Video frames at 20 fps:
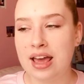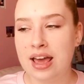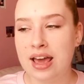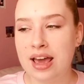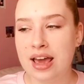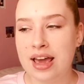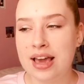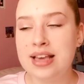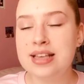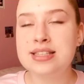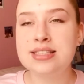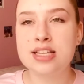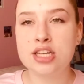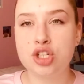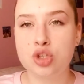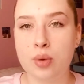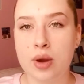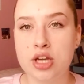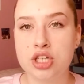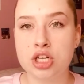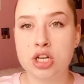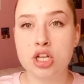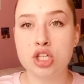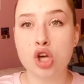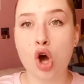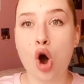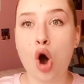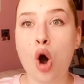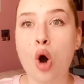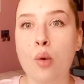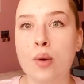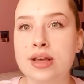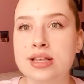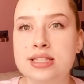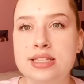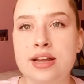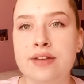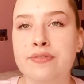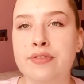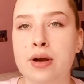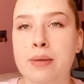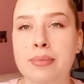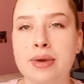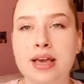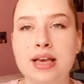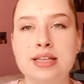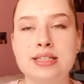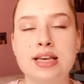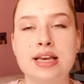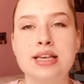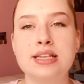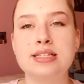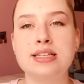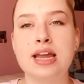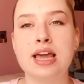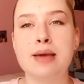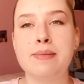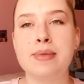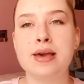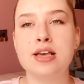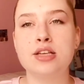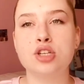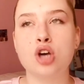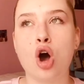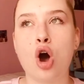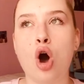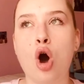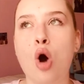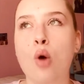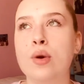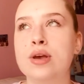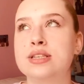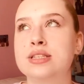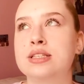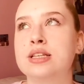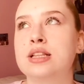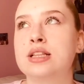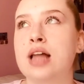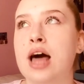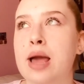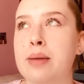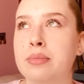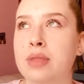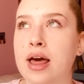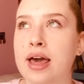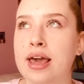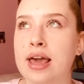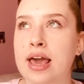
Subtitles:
his situation is always different because his name is always in the limelight.